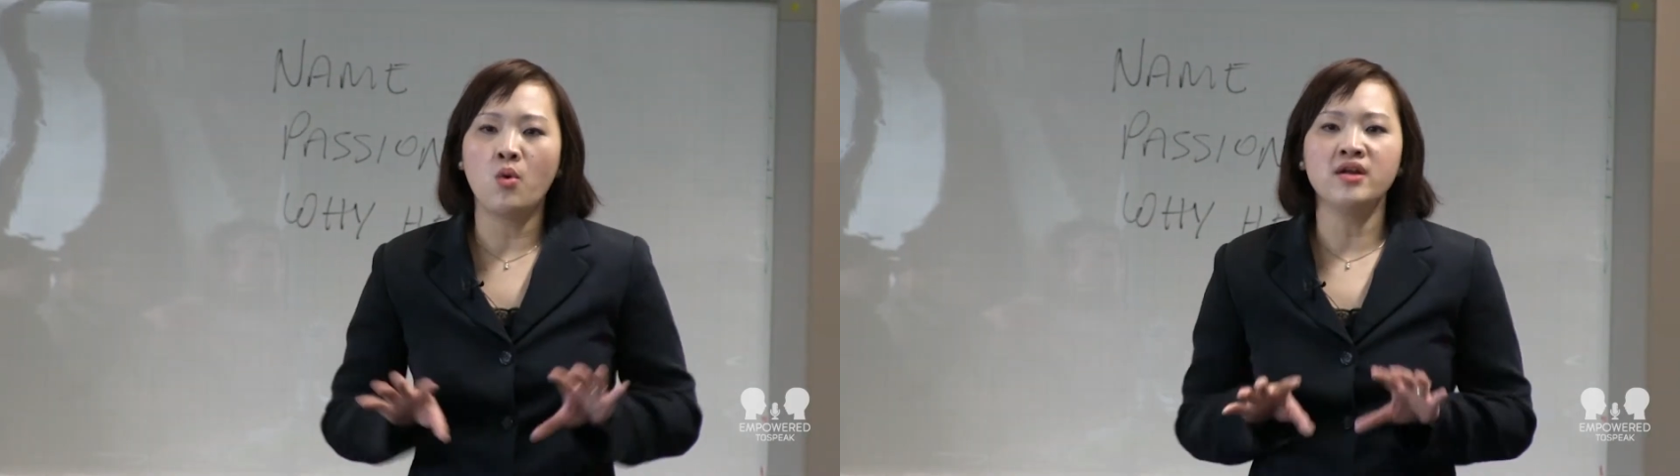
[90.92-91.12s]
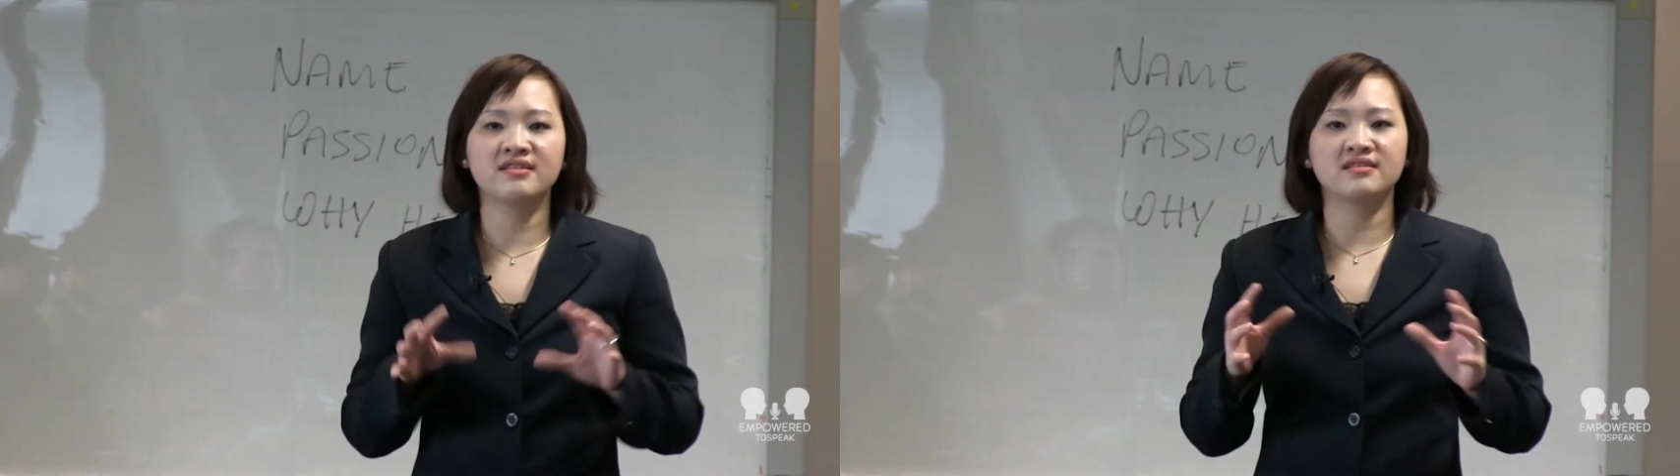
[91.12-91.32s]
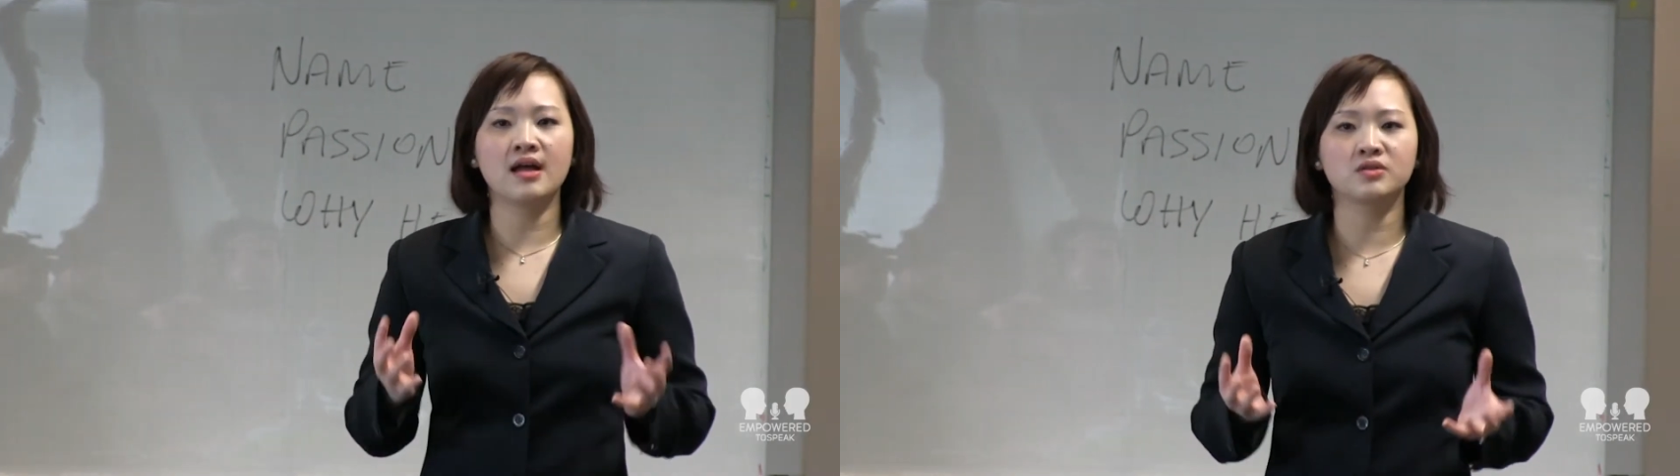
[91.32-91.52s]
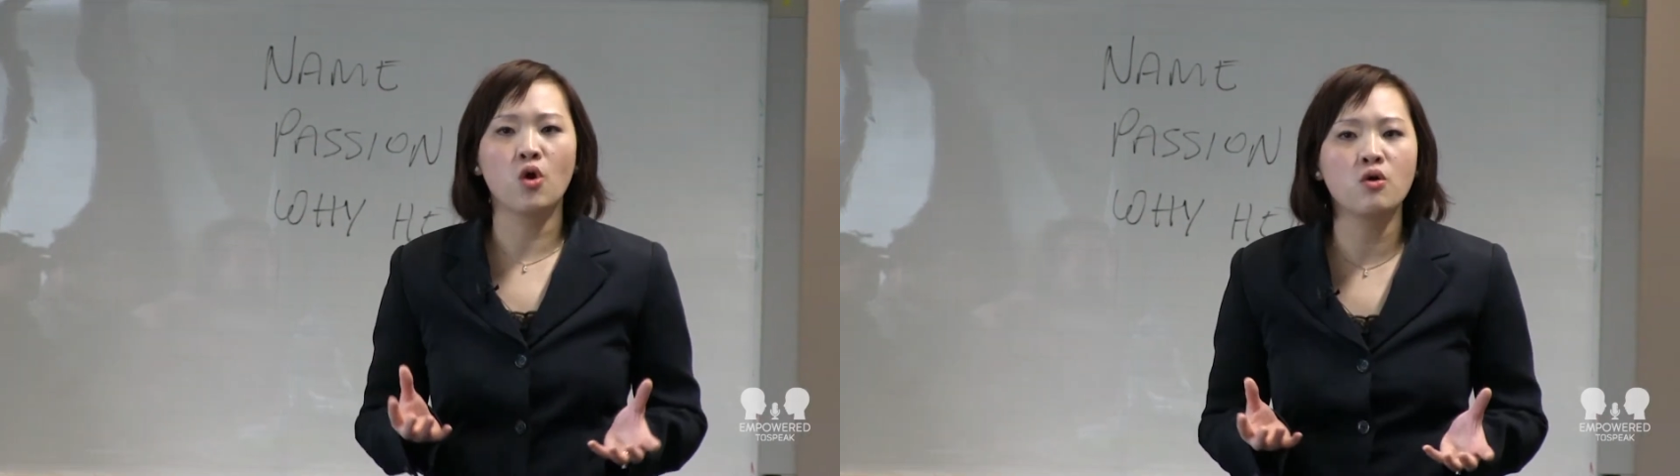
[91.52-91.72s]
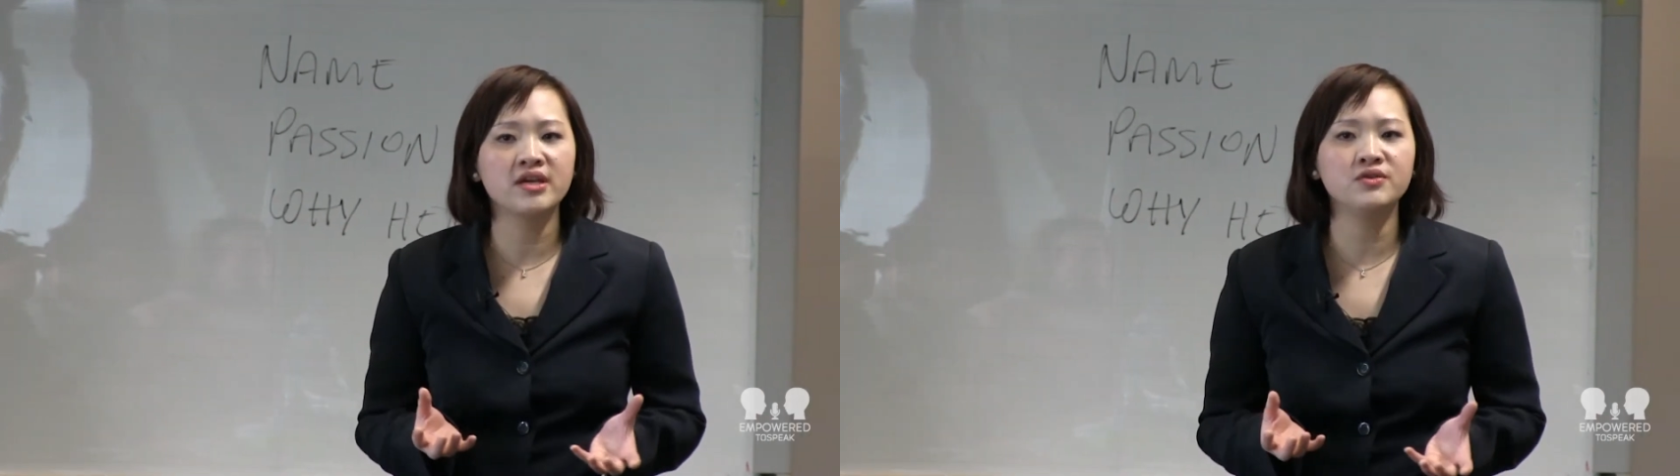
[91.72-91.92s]
I want to
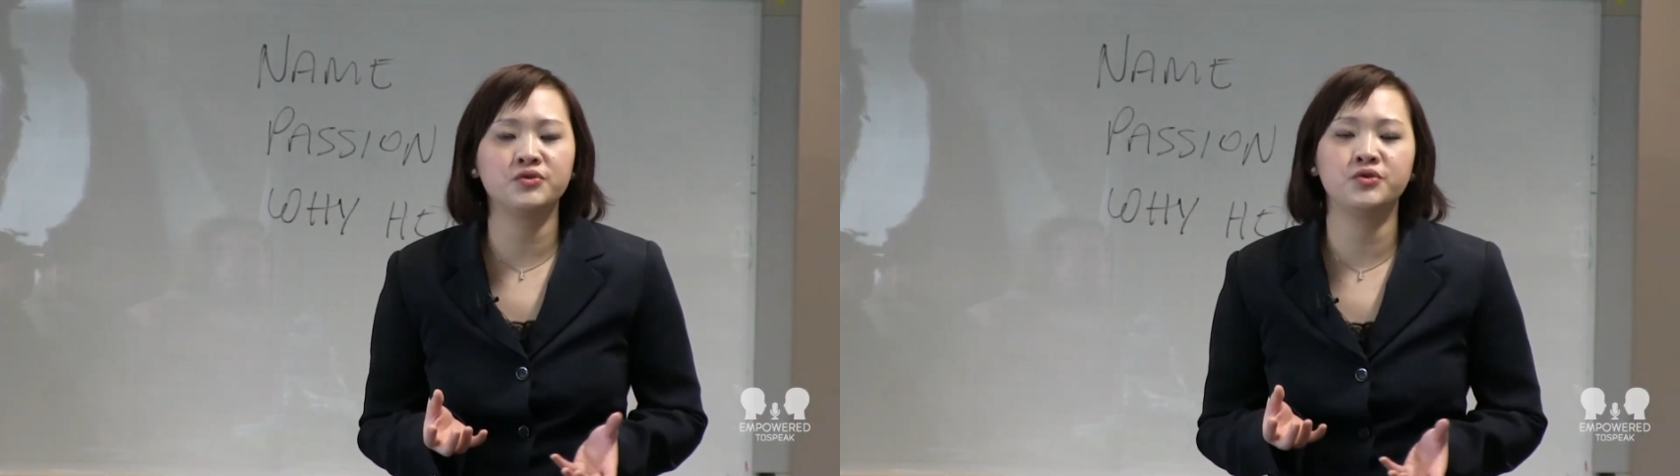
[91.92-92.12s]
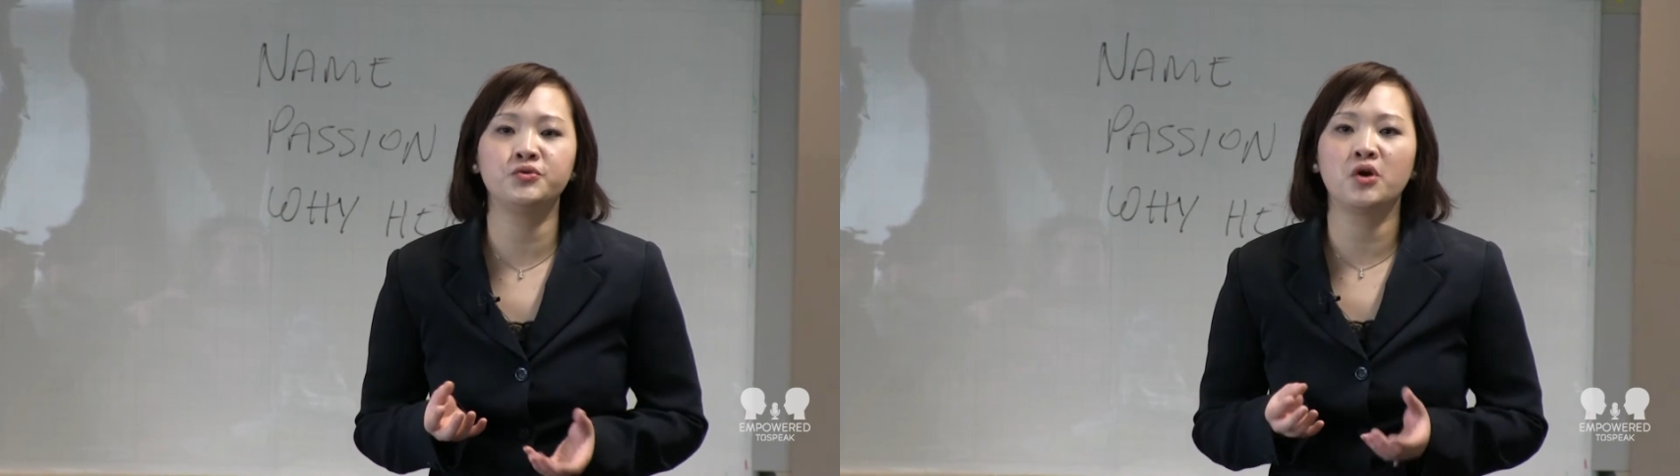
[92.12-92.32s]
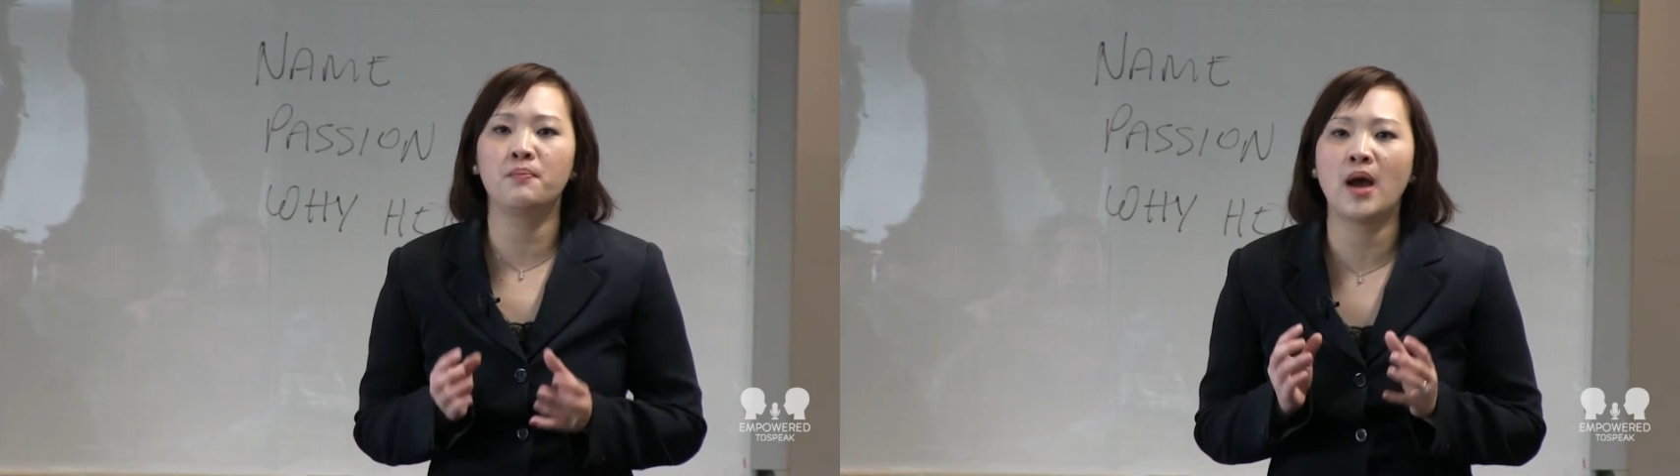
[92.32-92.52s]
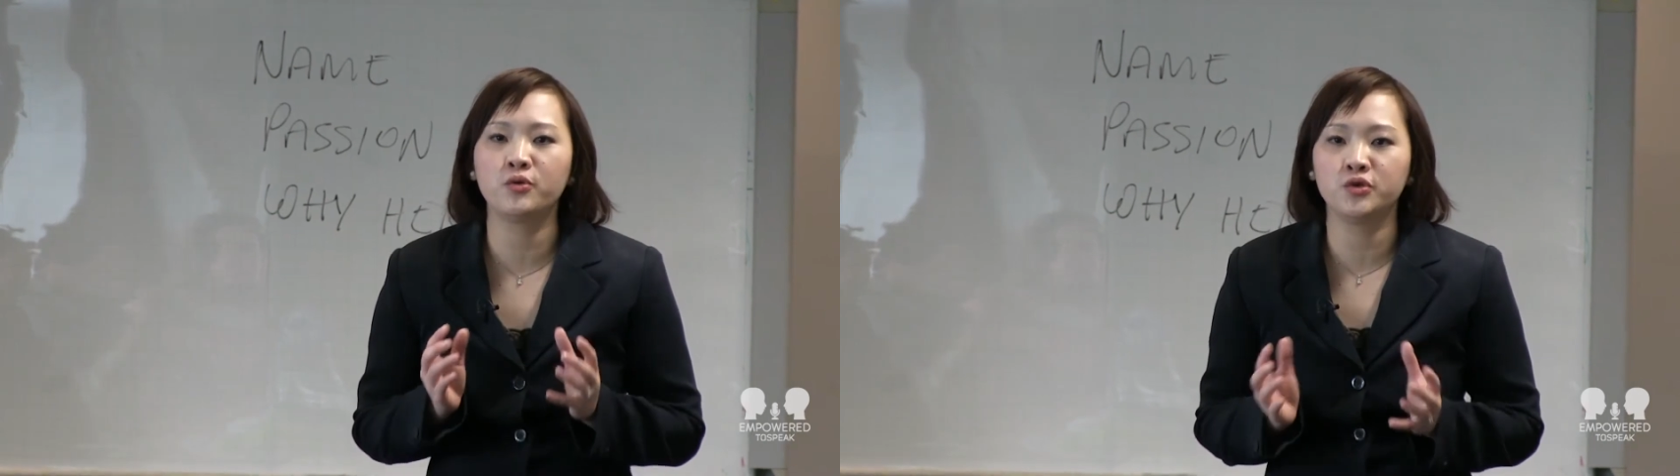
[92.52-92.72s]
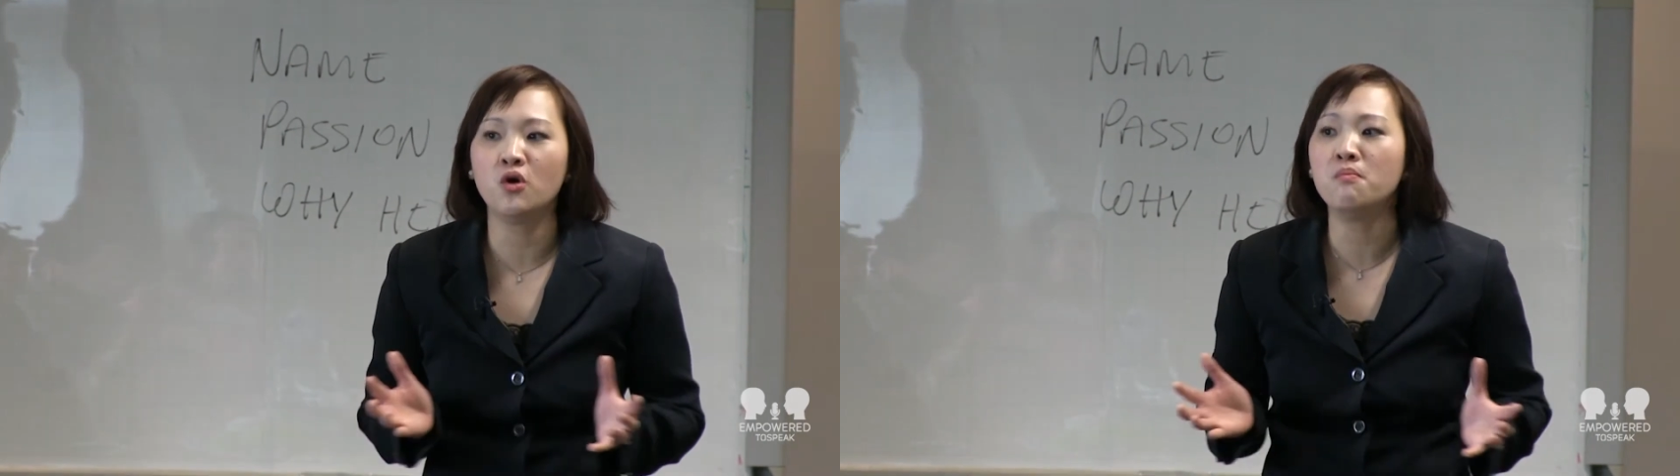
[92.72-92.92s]
start talking to you
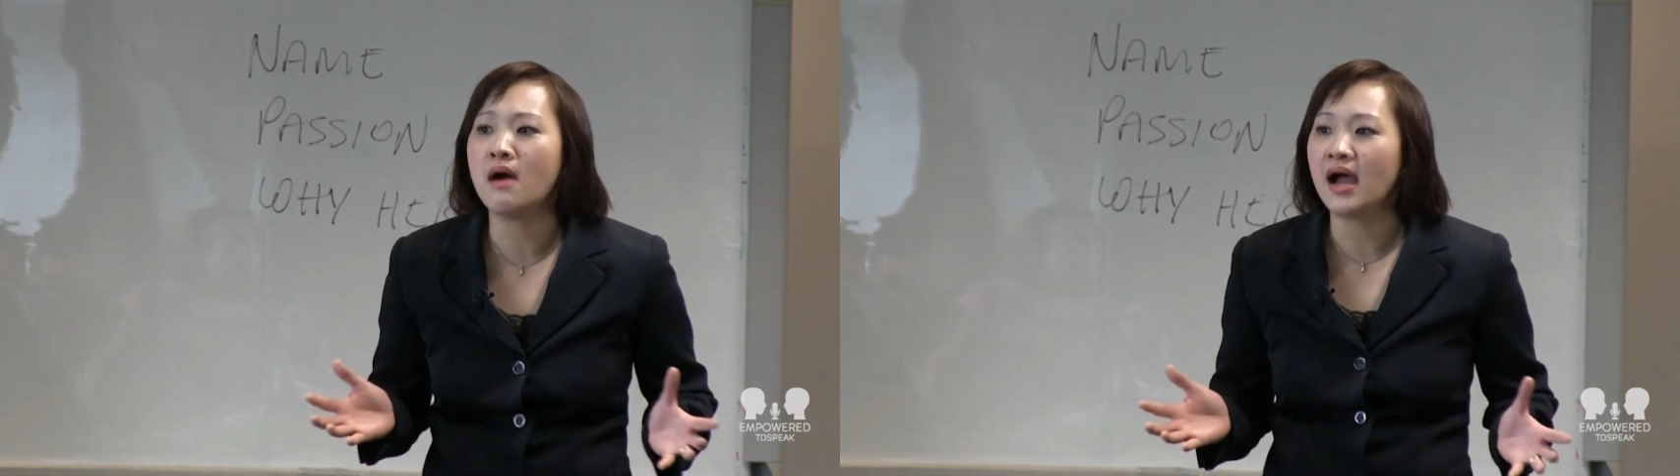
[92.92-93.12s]
about your